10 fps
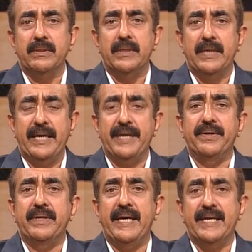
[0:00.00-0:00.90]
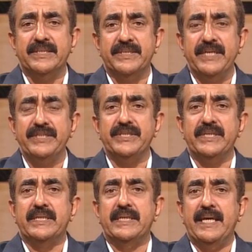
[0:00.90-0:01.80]
had
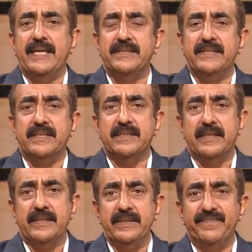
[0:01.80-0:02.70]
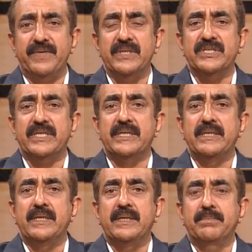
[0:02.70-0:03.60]
extension as their third function
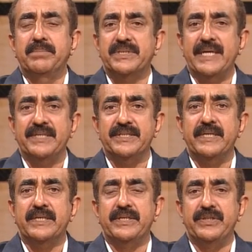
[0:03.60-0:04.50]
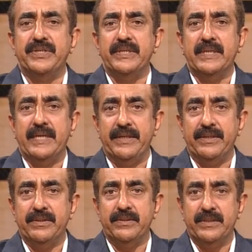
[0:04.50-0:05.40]
besides the teaching and
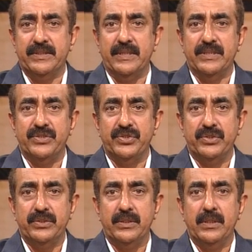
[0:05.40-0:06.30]
research.